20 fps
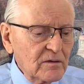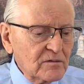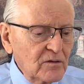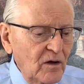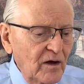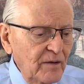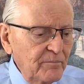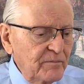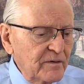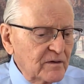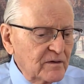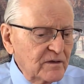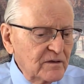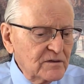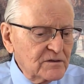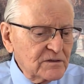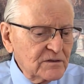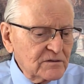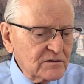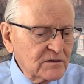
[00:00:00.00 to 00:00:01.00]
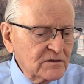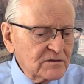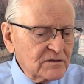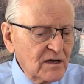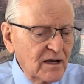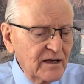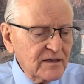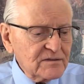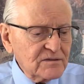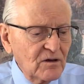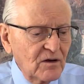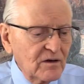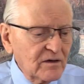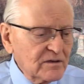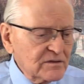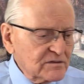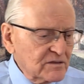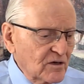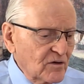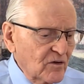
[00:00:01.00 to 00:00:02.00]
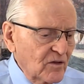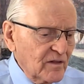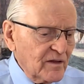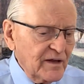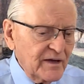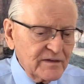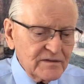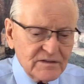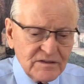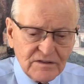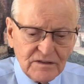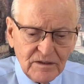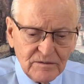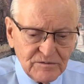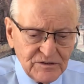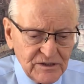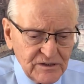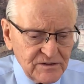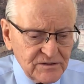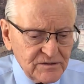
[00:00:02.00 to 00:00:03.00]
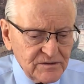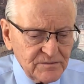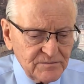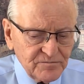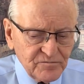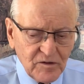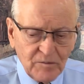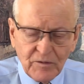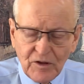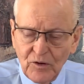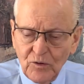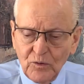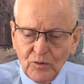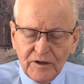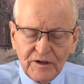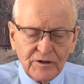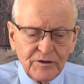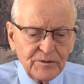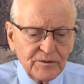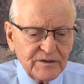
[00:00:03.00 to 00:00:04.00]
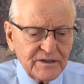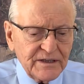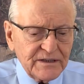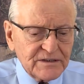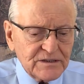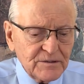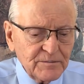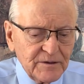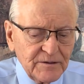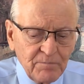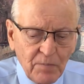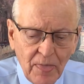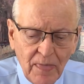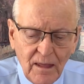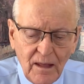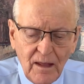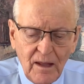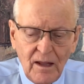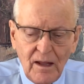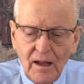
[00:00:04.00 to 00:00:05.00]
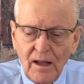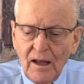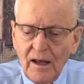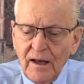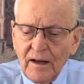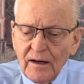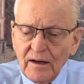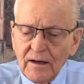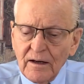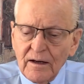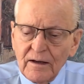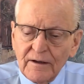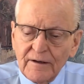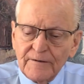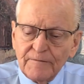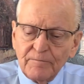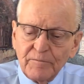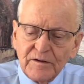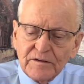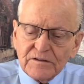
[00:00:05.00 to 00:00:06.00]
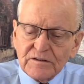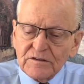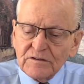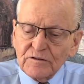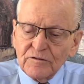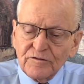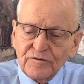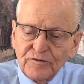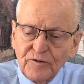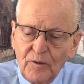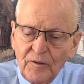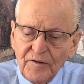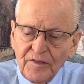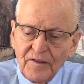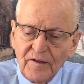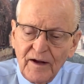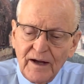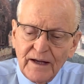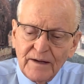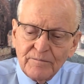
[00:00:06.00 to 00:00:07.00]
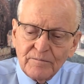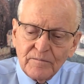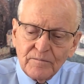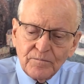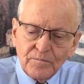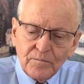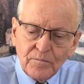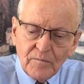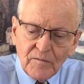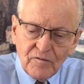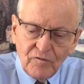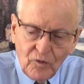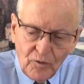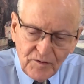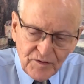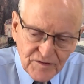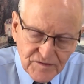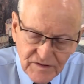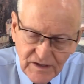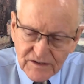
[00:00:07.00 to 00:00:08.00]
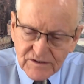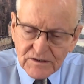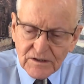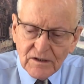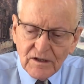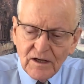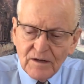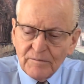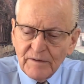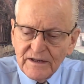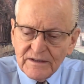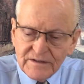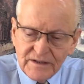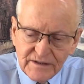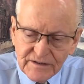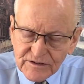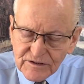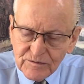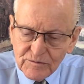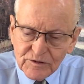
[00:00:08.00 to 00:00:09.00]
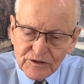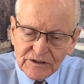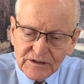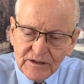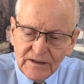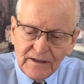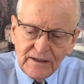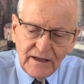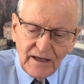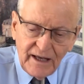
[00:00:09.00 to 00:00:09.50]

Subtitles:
So I've been teaching since last August on all kinds of subjects from the Old and New Testament. And this is the fourth session on my testimony.